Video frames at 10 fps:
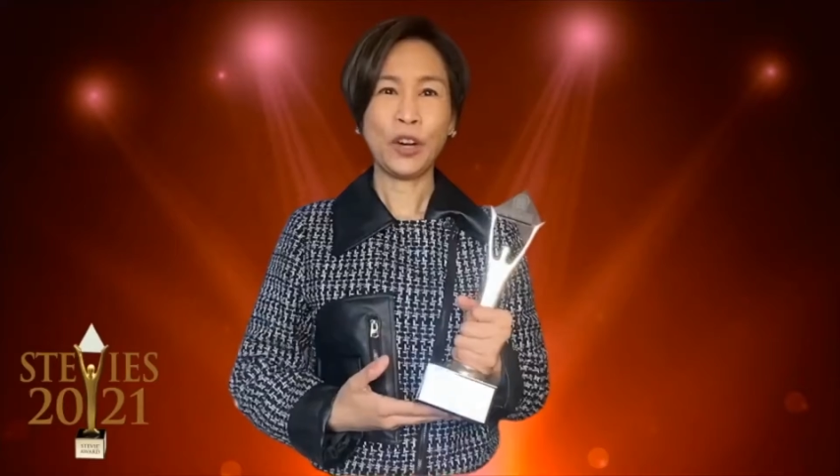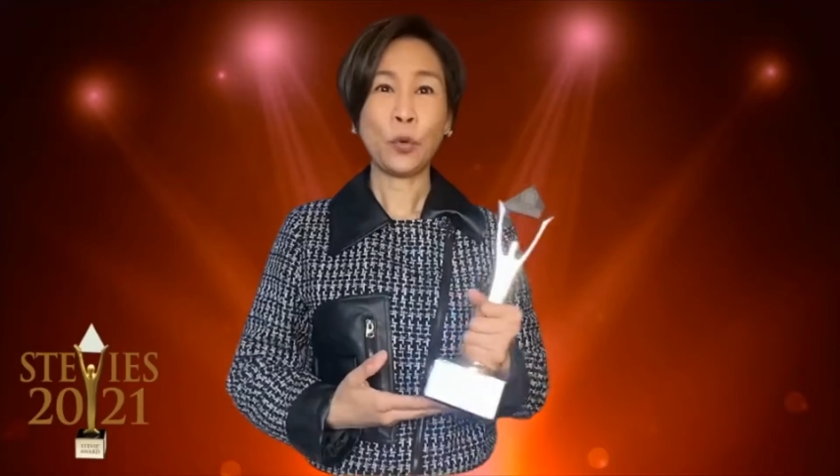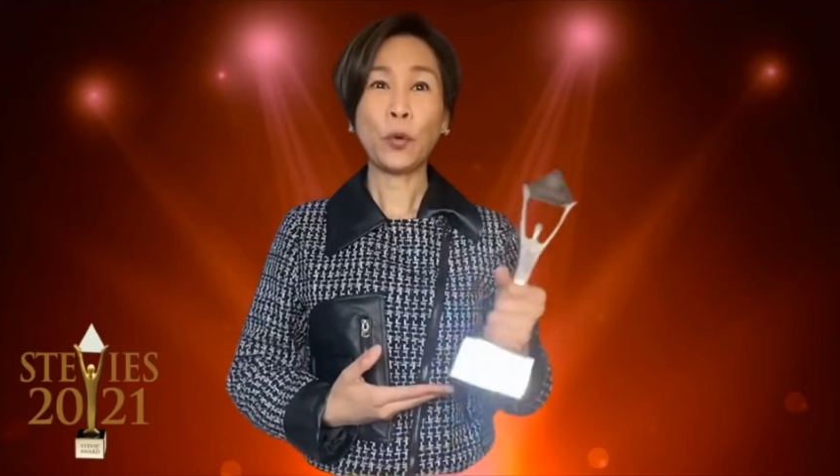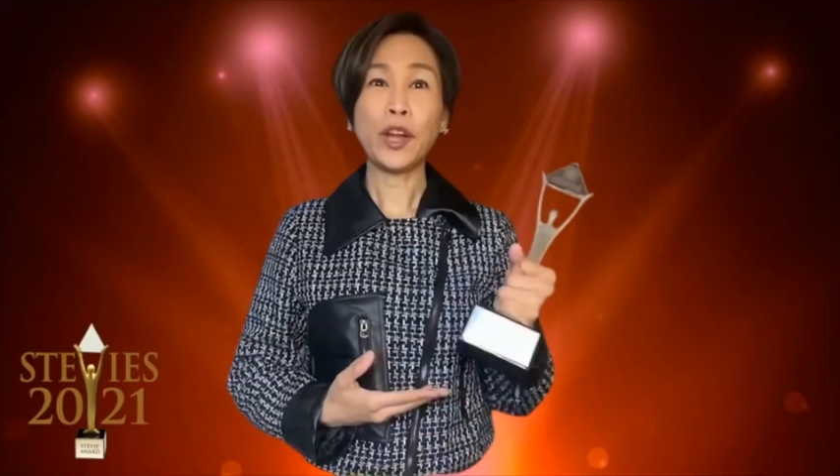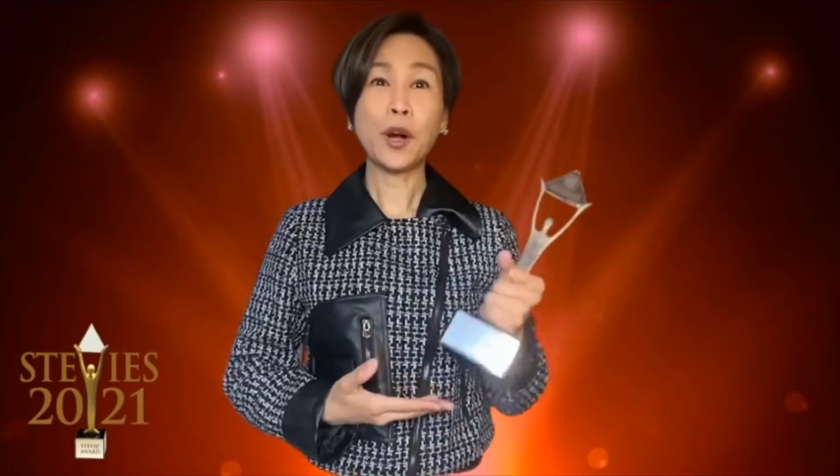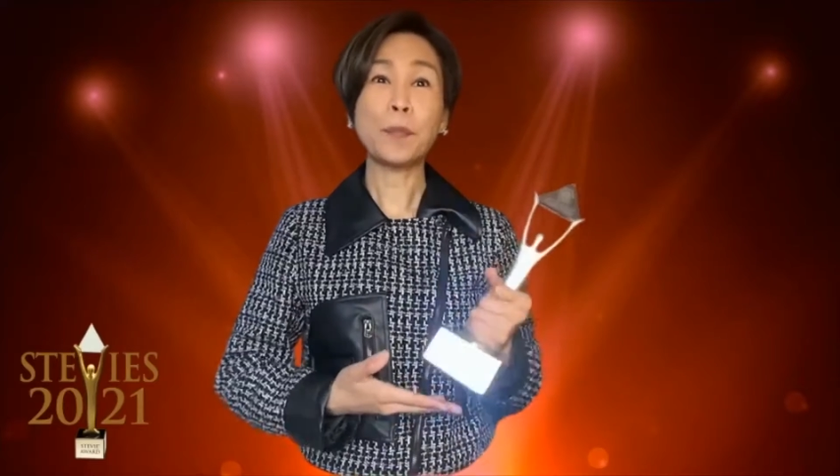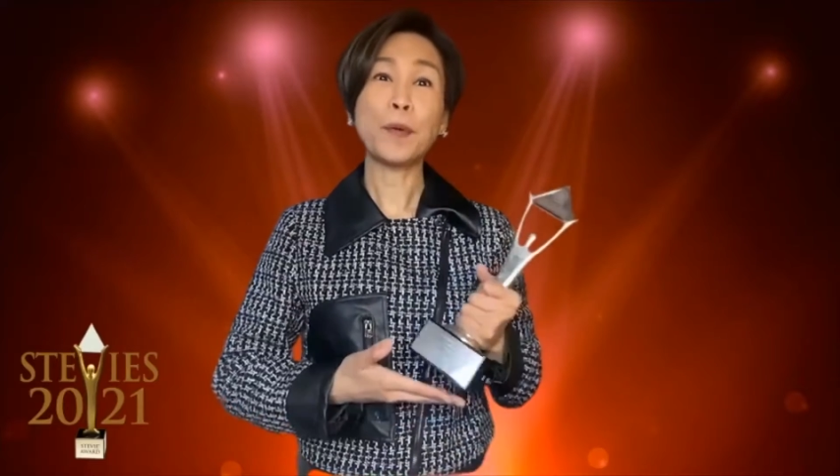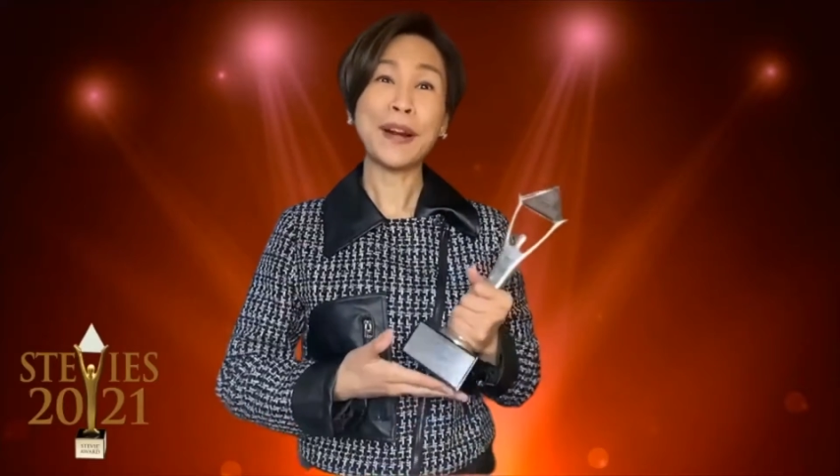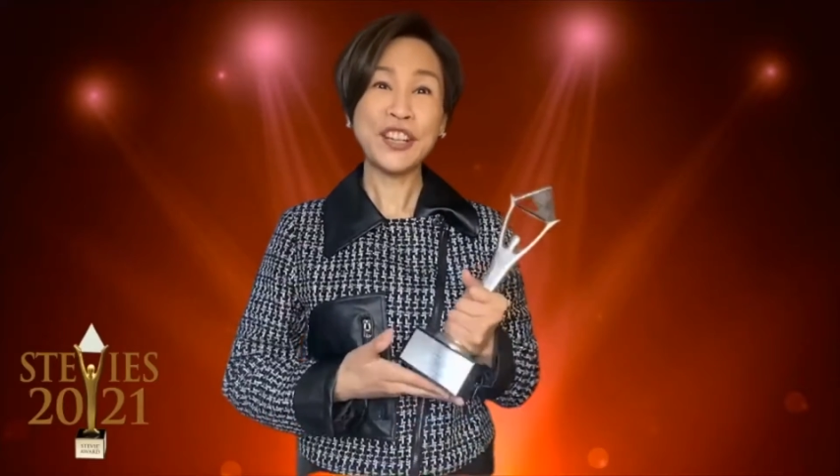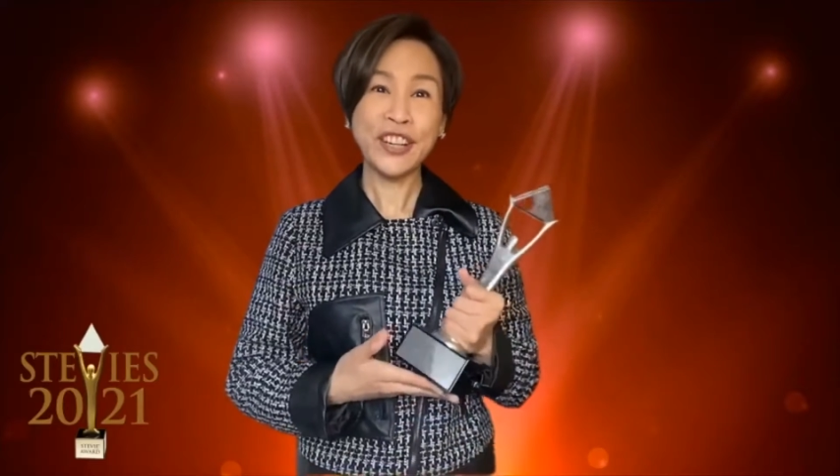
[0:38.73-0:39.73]
We are
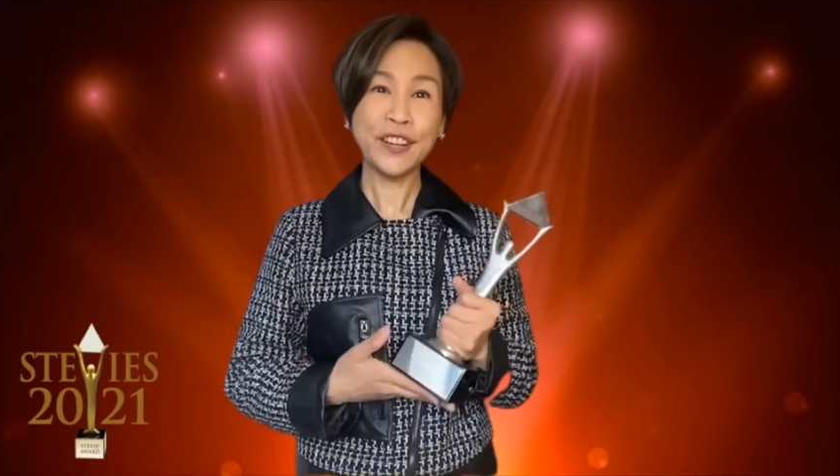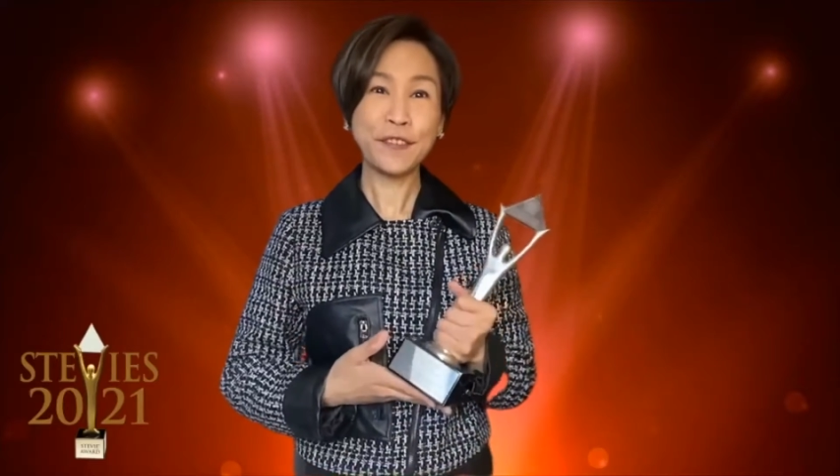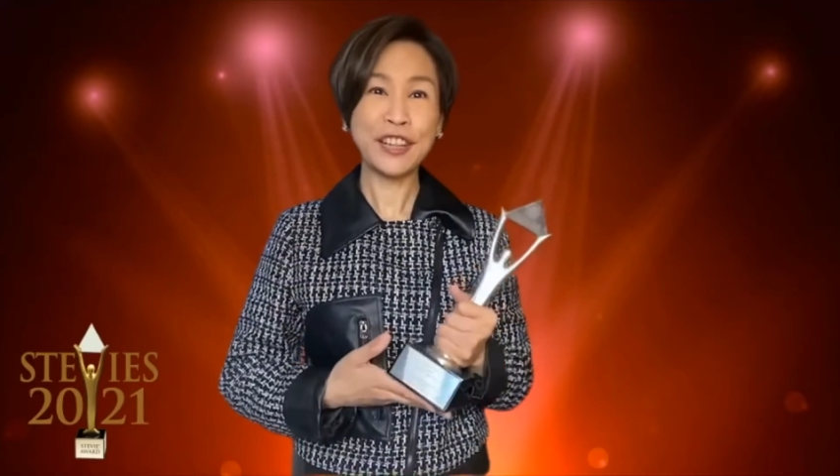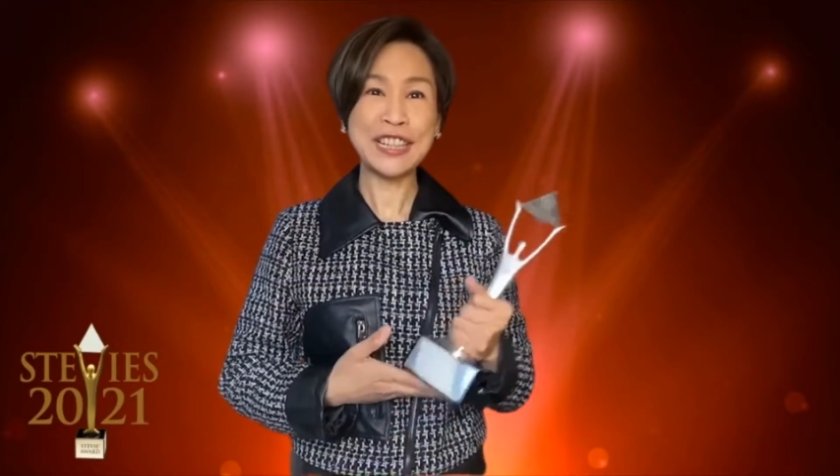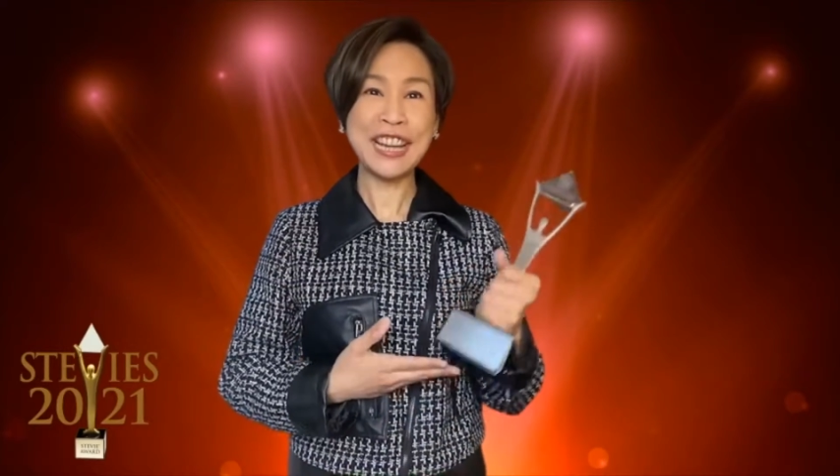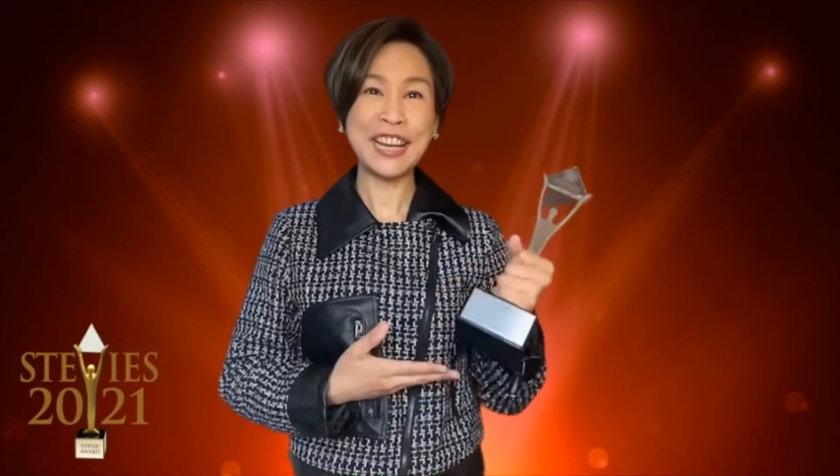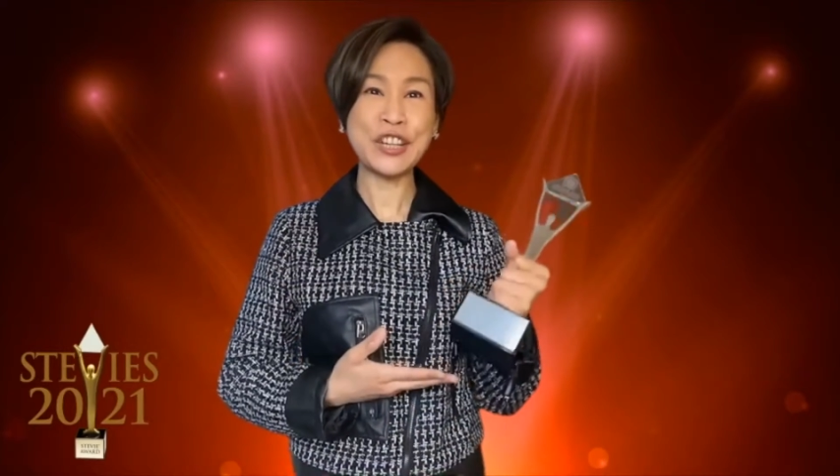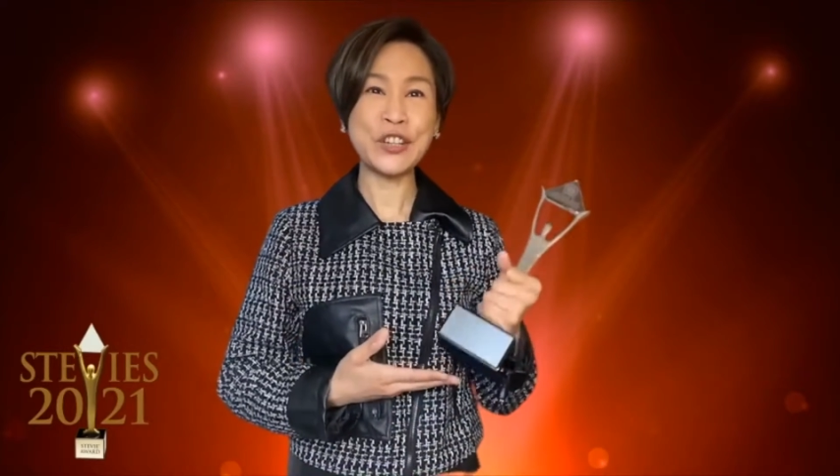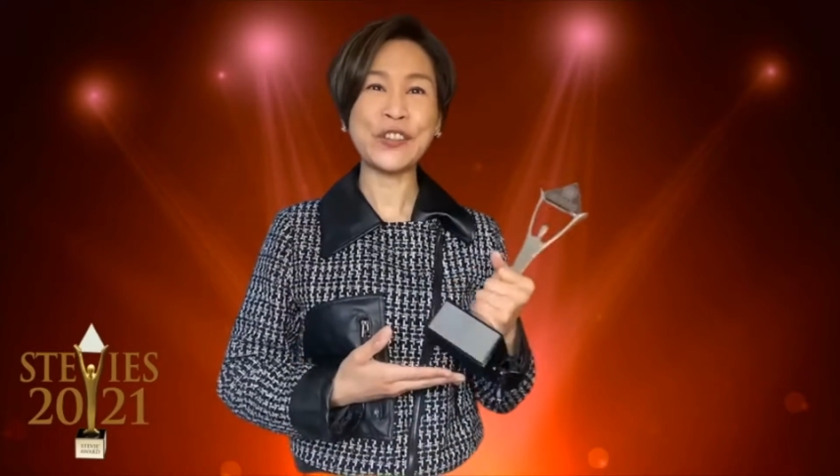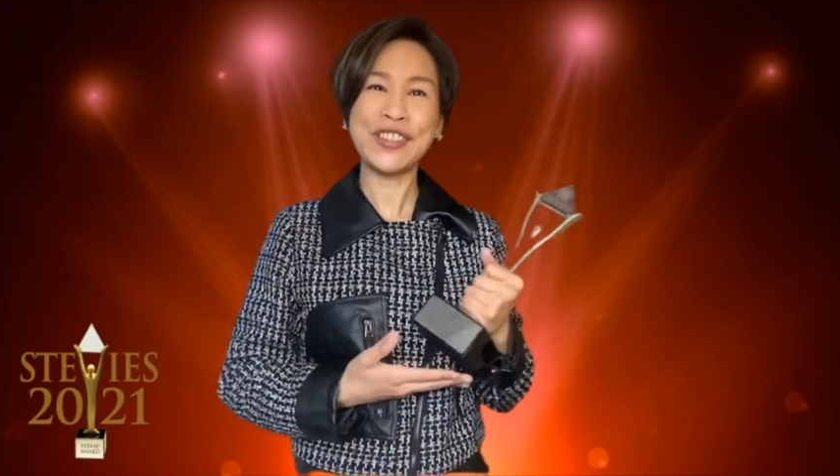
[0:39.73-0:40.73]
BOBA CHiC from
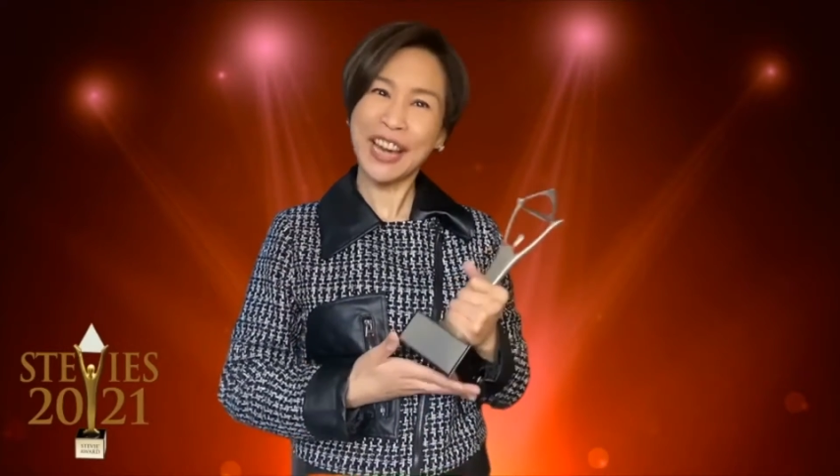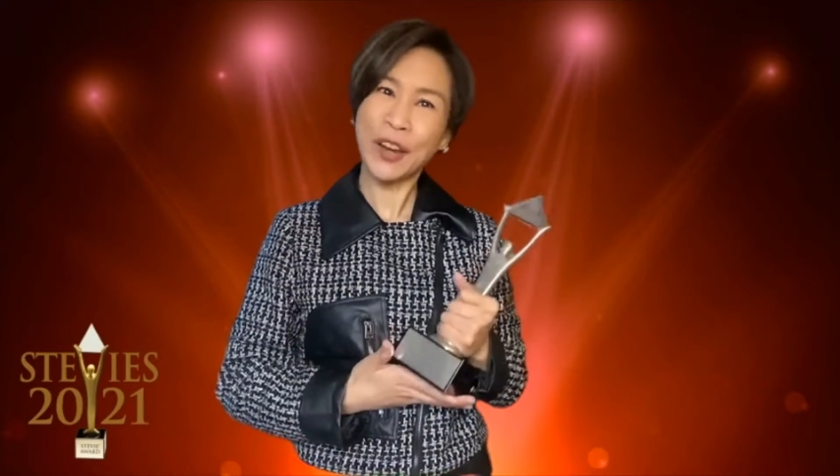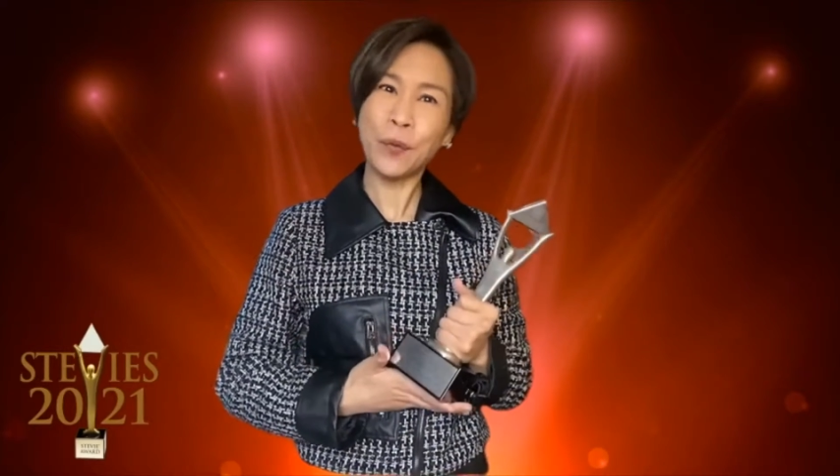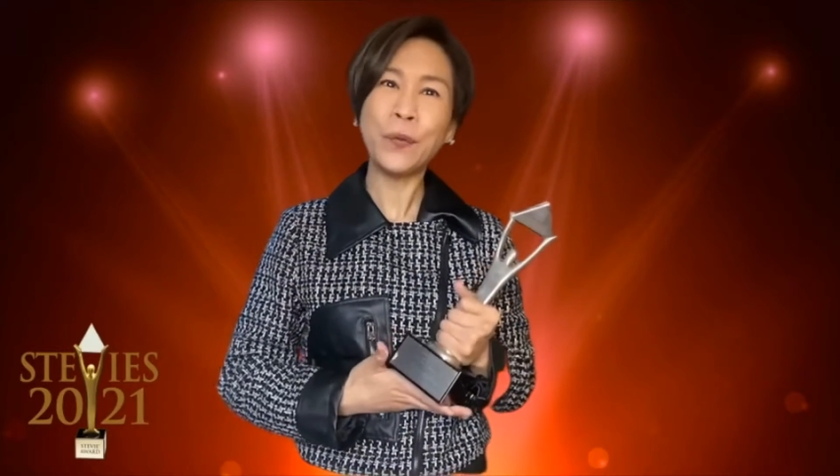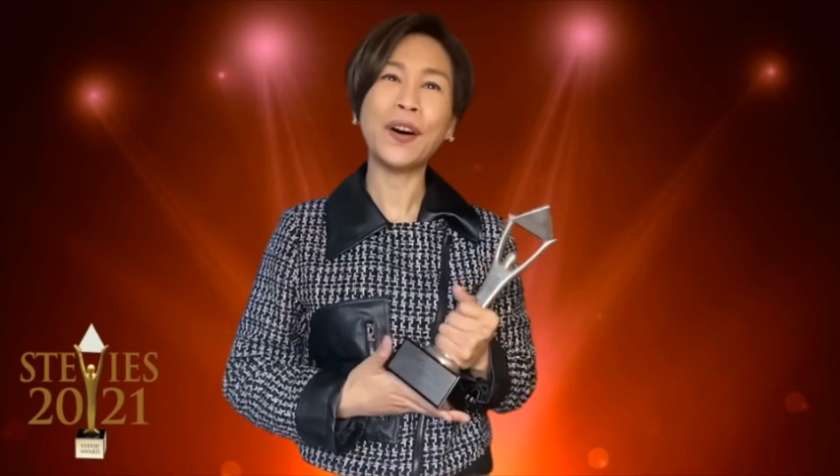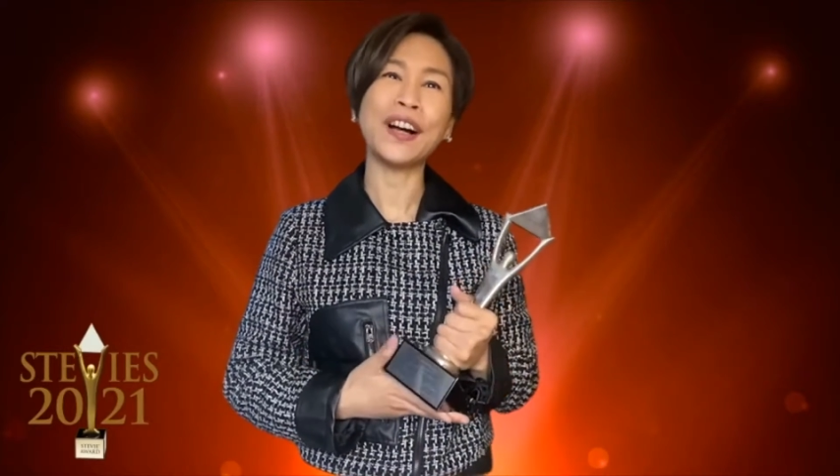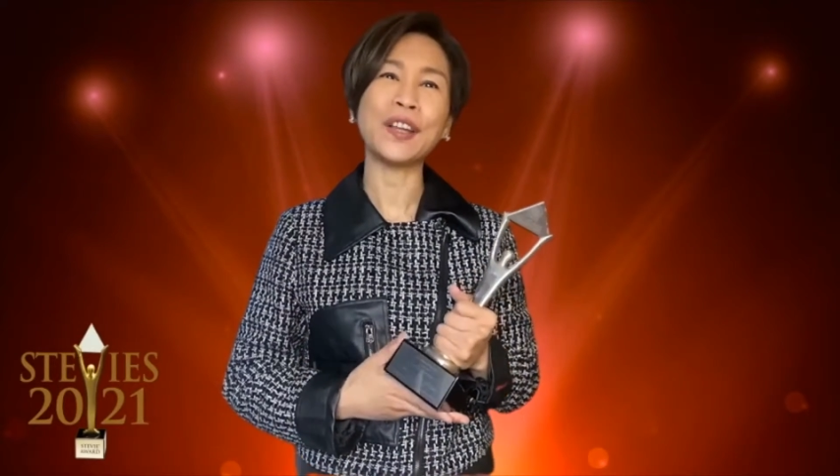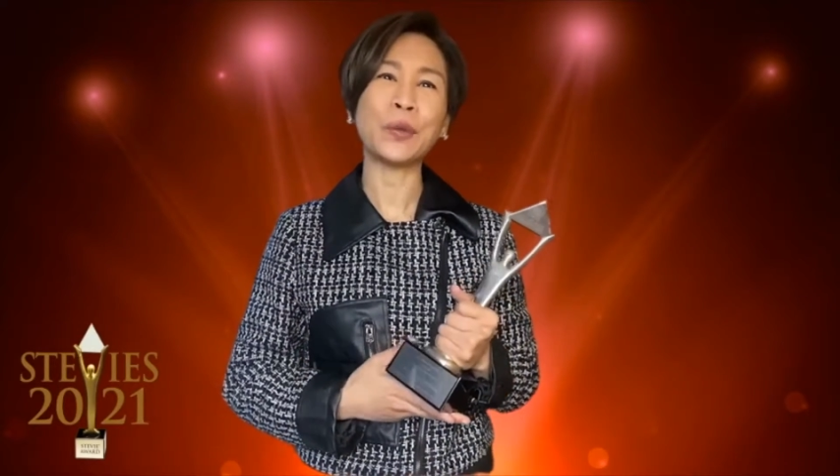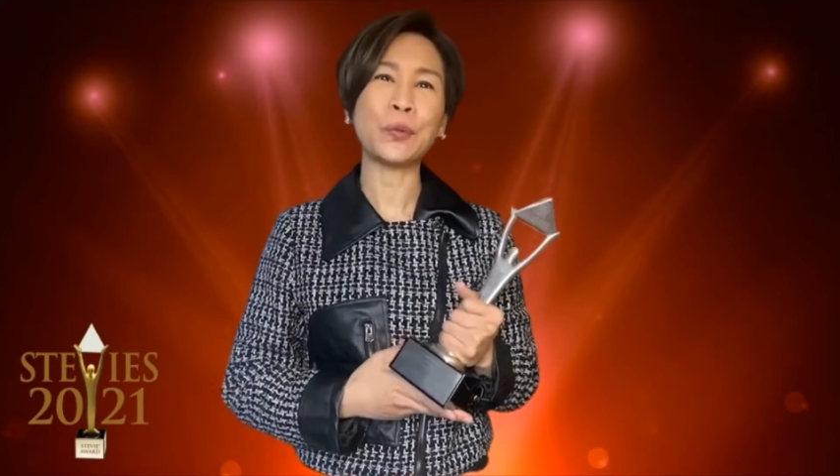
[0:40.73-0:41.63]
Taichung, Taiwan,